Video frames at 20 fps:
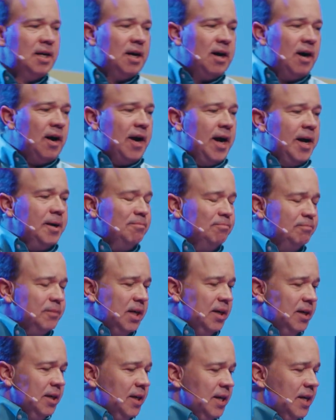I talked in my
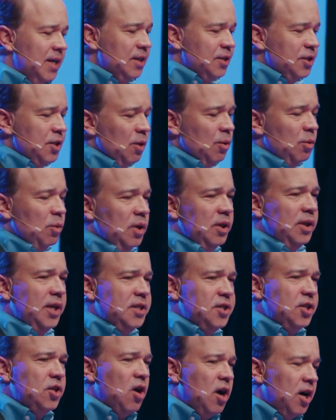presentation a little
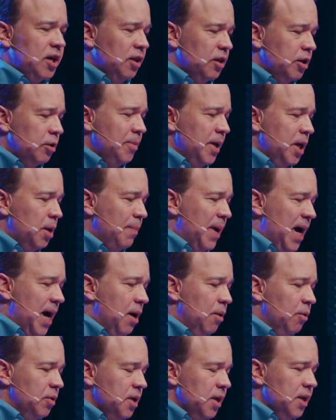bit about the dual
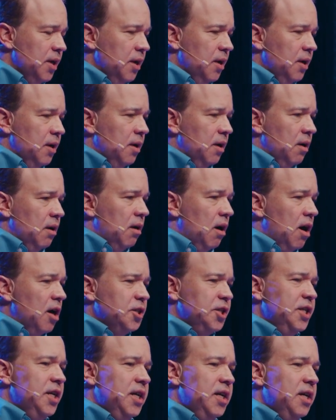OS, the, the dual
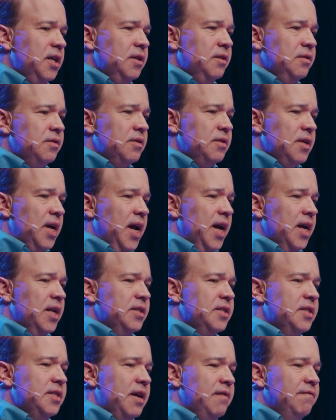operating system. The
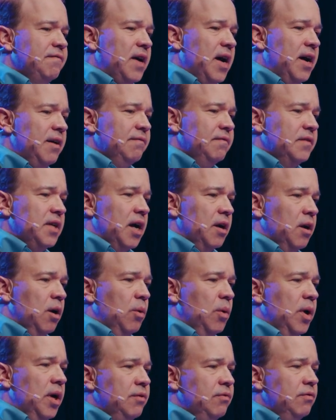dual operating
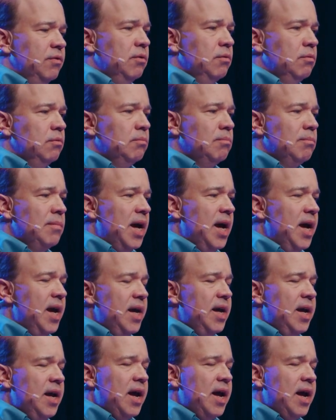system comes from John